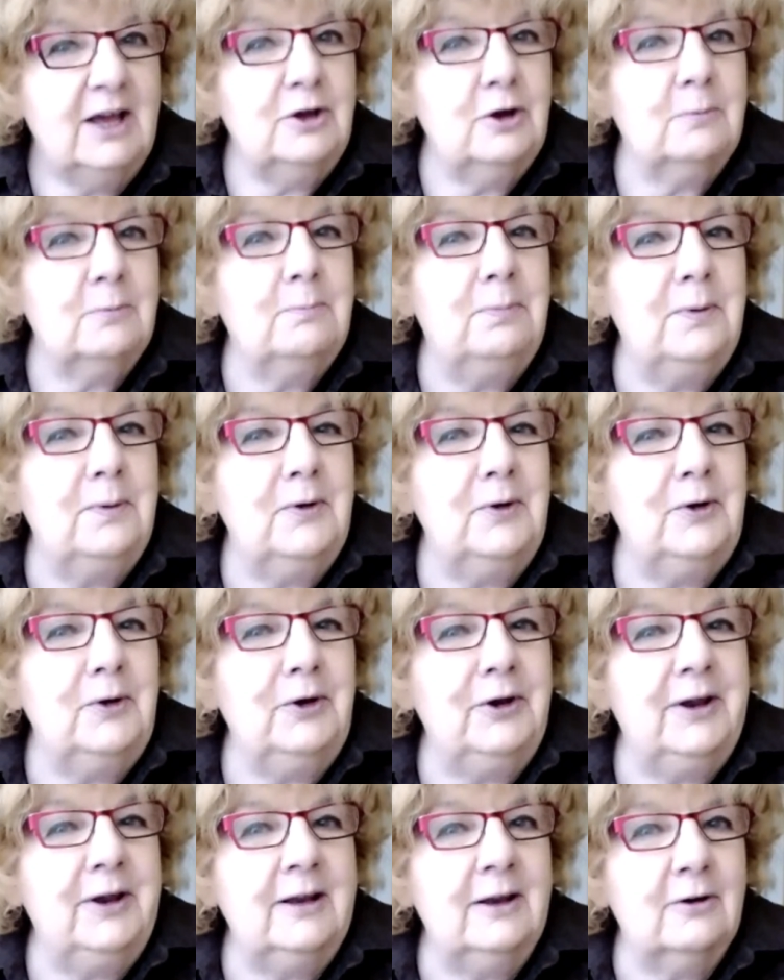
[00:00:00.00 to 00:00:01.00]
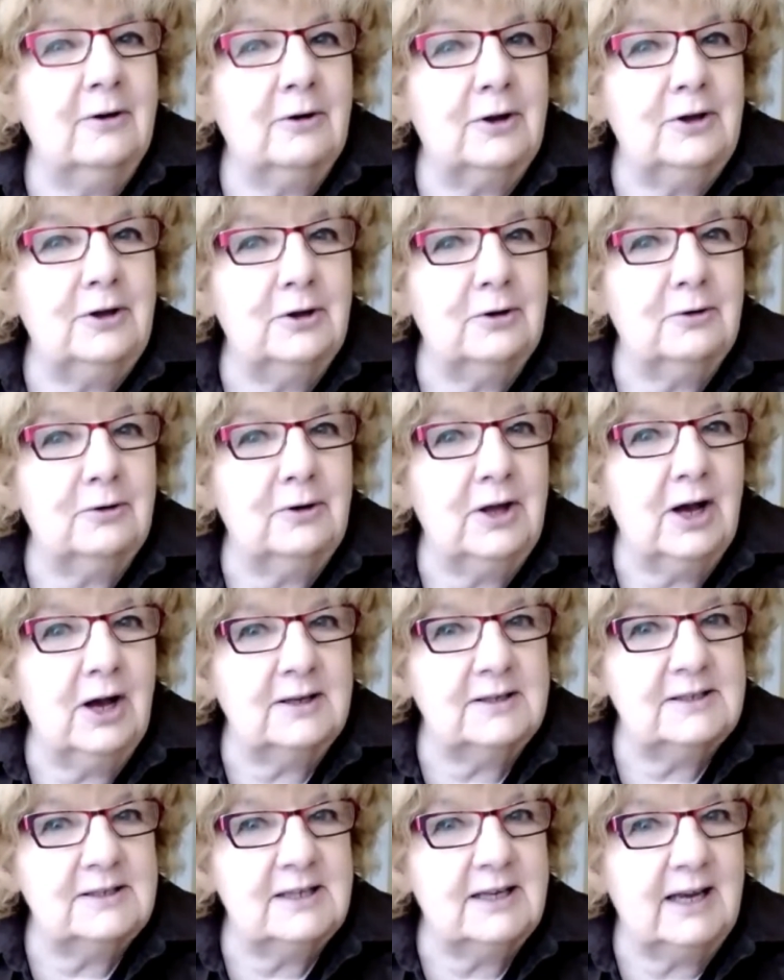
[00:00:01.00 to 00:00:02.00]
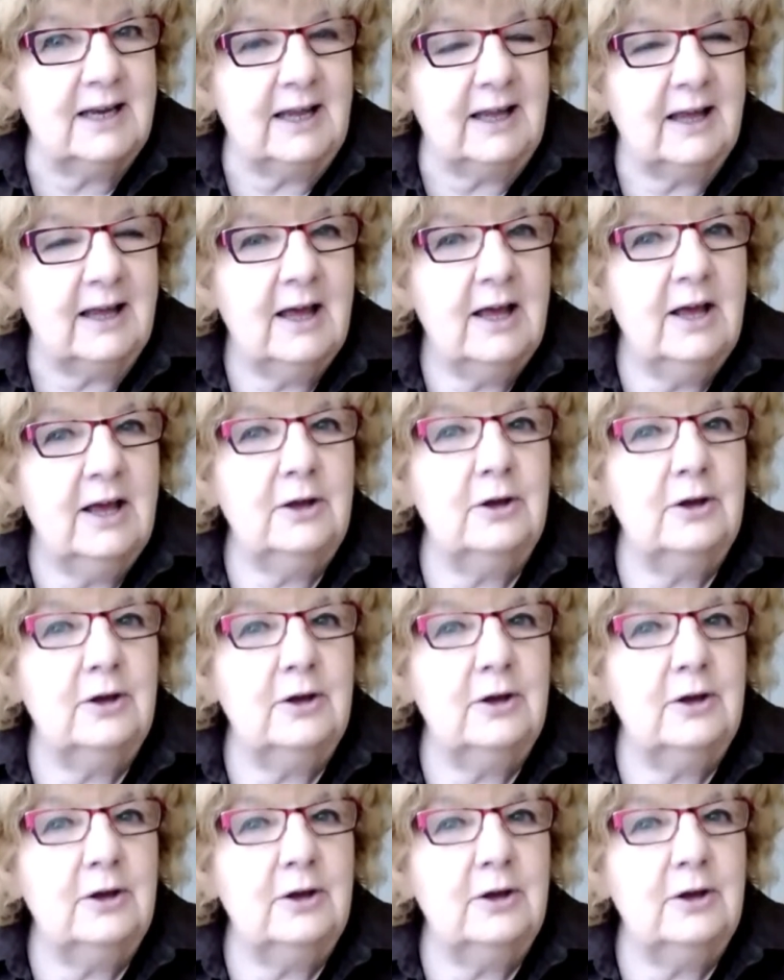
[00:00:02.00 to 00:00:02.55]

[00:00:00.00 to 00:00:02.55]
You're building their curiosity.